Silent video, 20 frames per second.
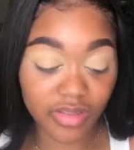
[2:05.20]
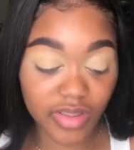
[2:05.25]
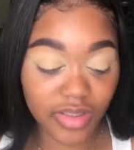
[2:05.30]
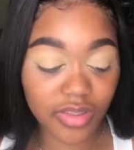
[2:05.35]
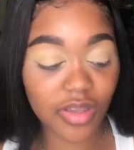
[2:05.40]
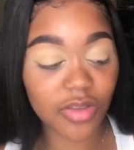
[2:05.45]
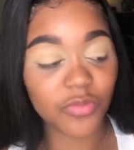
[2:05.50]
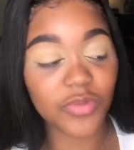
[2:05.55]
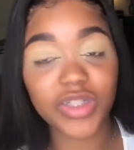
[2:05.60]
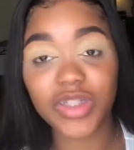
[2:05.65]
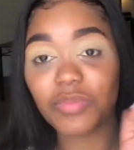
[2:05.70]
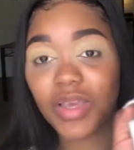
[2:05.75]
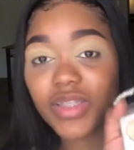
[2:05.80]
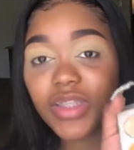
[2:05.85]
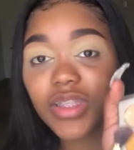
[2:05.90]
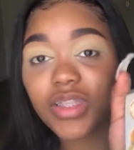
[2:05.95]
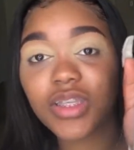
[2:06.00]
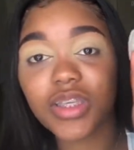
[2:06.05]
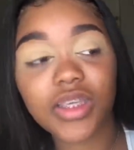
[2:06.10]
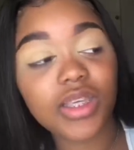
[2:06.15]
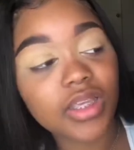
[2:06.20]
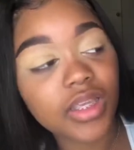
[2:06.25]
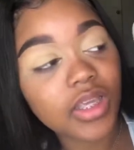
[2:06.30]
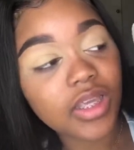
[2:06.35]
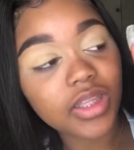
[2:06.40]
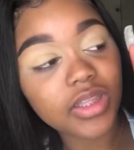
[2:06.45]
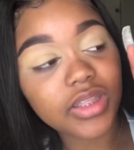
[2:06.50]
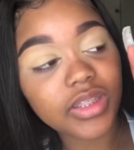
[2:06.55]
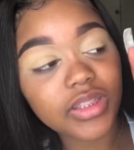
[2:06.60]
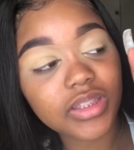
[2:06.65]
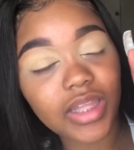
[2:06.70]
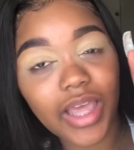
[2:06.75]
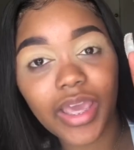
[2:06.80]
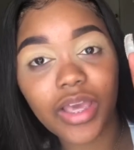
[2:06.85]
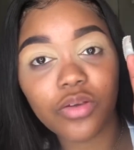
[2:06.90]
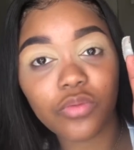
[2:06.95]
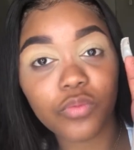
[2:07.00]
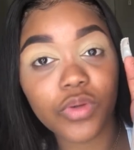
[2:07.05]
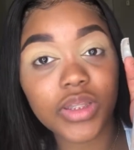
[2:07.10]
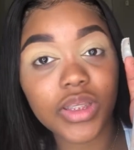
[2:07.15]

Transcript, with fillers: So taking this fluffy brush that I got from like